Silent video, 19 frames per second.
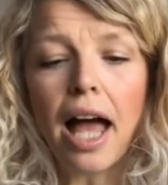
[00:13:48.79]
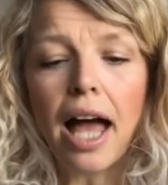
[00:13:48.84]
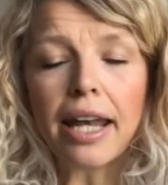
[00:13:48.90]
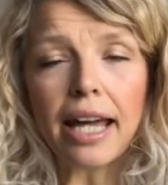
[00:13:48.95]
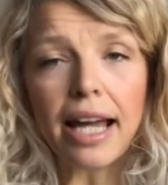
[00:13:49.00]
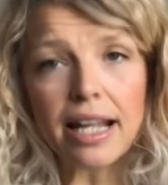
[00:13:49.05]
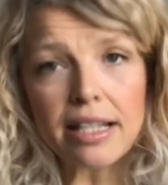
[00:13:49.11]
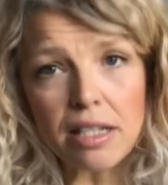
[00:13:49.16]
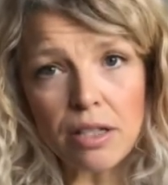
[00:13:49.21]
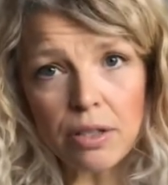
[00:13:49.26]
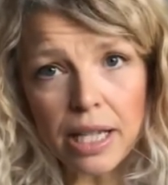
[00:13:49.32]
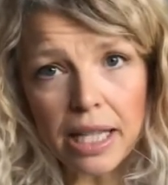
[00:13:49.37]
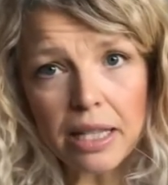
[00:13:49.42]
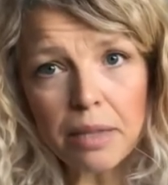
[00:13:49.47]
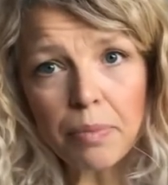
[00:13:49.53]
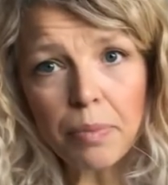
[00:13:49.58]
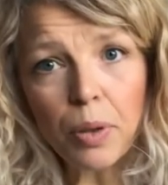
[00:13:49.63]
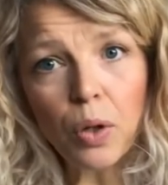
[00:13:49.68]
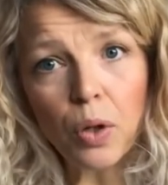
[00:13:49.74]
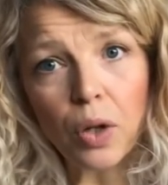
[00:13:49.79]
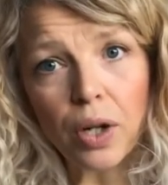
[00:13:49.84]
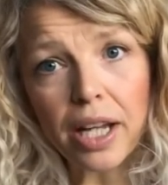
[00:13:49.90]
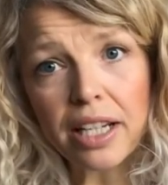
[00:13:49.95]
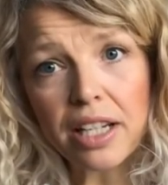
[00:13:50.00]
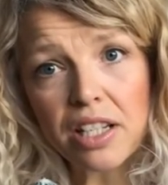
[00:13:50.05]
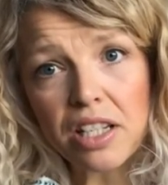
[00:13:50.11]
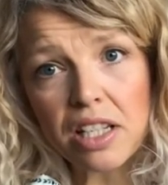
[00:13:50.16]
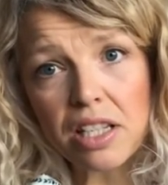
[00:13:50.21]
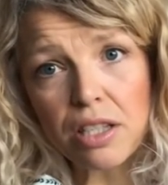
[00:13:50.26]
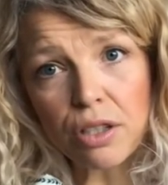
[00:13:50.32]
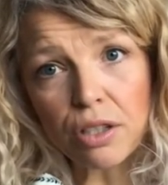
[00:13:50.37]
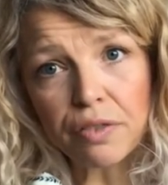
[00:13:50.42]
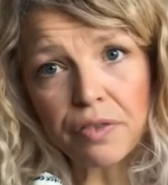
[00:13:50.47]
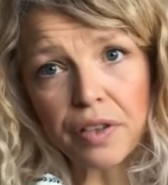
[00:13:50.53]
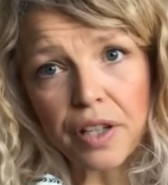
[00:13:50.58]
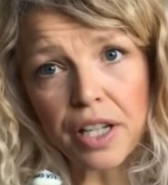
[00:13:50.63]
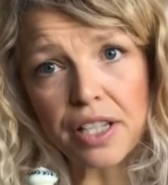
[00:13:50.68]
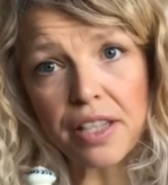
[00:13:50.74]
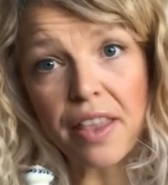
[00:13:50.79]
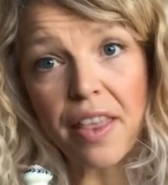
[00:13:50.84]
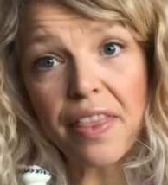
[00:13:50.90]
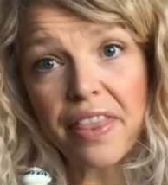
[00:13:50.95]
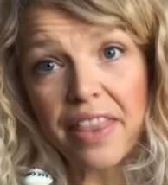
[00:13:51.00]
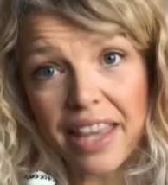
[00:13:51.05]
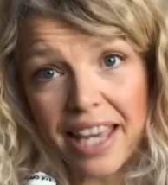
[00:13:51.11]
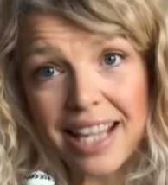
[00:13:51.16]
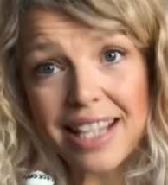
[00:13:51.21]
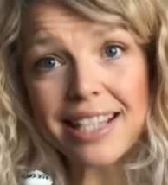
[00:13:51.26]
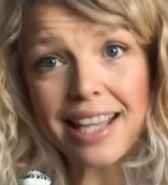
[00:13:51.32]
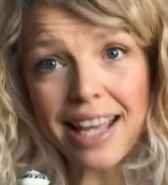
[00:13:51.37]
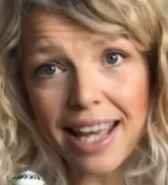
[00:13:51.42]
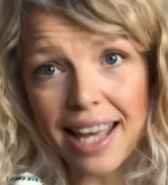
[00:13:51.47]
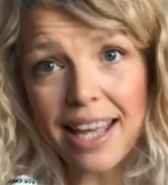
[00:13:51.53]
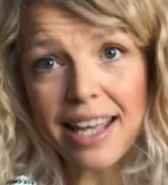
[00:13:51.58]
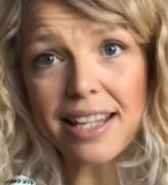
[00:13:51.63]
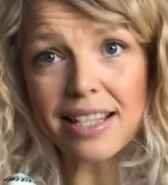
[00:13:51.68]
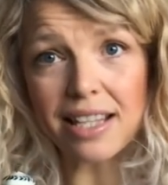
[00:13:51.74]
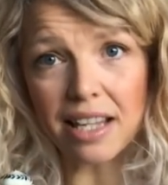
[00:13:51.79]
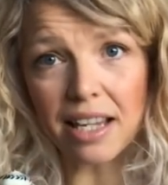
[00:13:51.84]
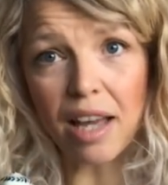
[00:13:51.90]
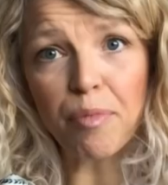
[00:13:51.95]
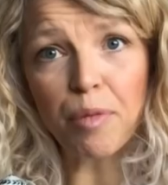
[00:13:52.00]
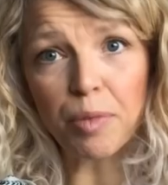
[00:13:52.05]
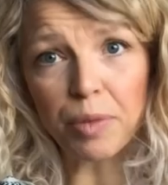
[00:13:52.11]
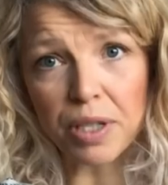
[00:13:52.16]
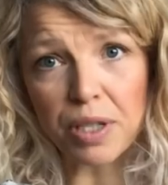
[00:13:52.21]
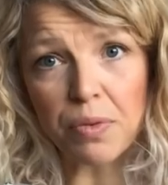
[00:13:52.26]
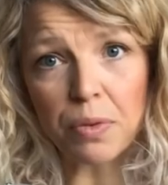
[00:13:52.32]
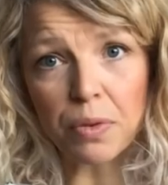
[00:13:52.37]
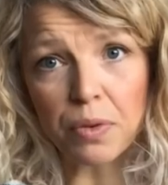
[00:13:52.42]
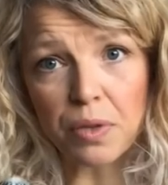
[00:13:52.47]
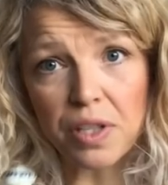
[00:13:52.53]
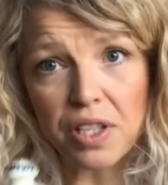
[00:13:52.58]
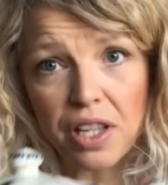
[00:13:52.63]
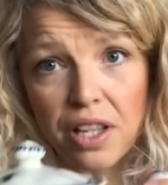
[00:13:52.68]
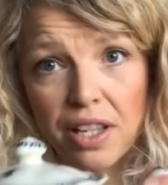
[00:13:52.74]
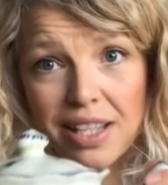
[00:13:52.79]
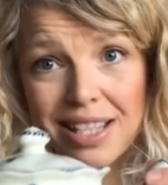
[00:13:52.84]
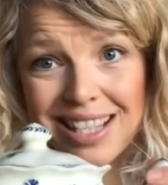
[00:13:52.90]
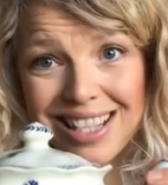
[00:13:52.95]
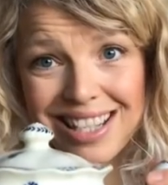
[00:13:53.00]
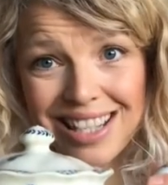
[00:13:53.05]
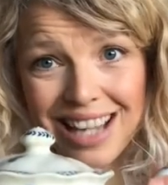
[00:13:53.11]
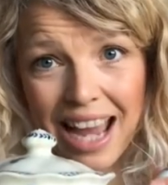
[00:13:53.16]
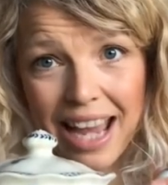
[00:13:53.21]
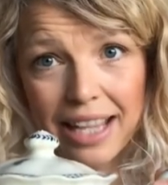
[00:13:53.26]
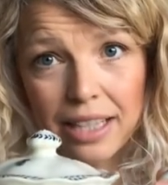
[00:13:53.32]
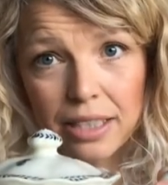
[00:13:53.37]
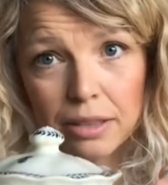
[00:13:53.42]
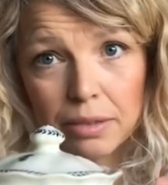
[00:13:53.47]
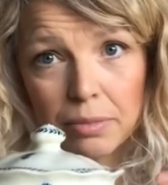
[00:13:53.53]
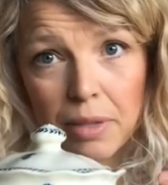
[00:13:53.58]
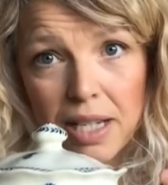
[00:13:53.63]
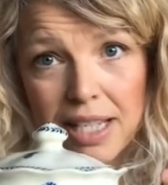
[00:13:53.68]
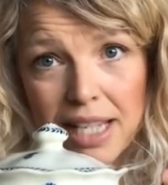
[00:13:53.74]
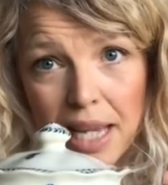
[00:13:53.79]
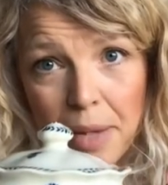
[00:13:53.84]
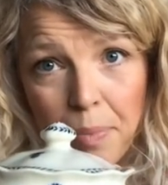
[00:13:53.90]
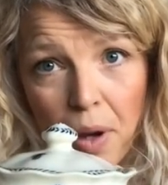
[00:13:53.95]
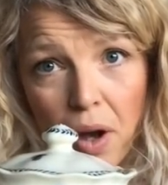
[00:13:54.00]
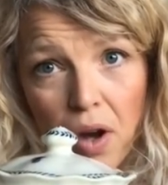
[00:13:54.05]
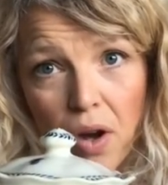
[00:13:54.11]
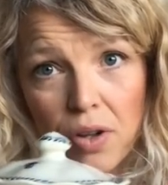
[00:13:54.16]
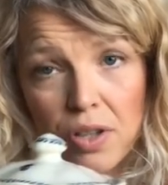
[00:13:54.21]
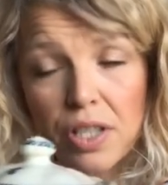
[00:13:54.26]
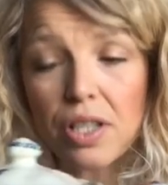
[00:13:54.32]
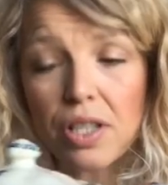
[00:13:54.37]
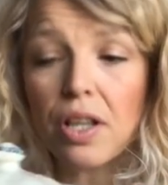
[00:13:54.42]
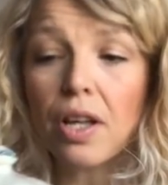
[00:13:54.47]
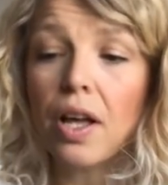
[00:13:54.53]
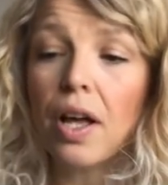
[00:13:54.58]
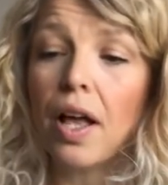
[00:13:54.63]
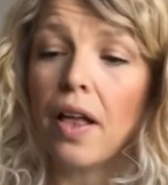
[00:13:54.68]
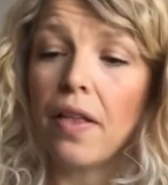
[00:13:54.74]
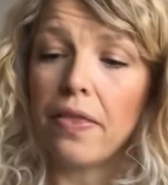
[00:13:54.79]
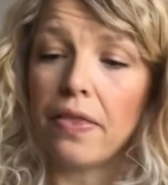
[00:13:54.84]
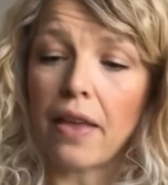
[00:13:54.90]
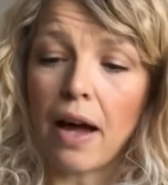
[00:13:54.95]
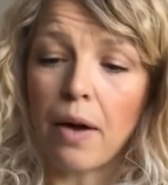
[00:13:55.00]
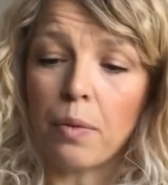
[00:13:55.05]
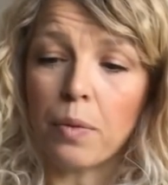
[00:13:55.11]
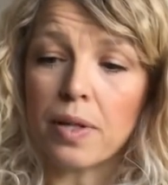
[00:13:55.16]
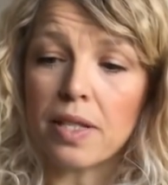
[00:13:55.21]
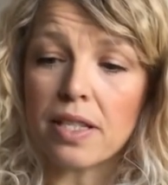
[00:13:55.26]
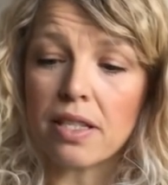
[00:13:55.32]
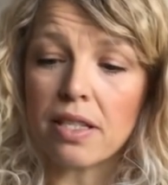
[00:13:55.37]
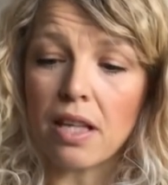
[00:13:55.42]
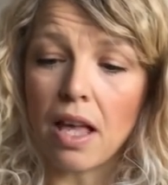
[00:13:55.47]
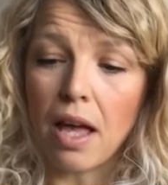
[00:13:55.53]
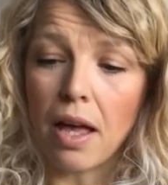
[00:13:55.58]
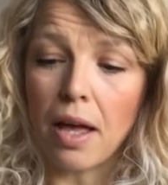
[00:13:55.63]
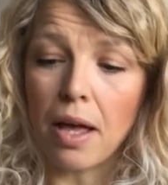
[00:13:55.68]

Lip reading: And I had a look in the book and I discovered that this is an Emma Bridgewater style teapot that was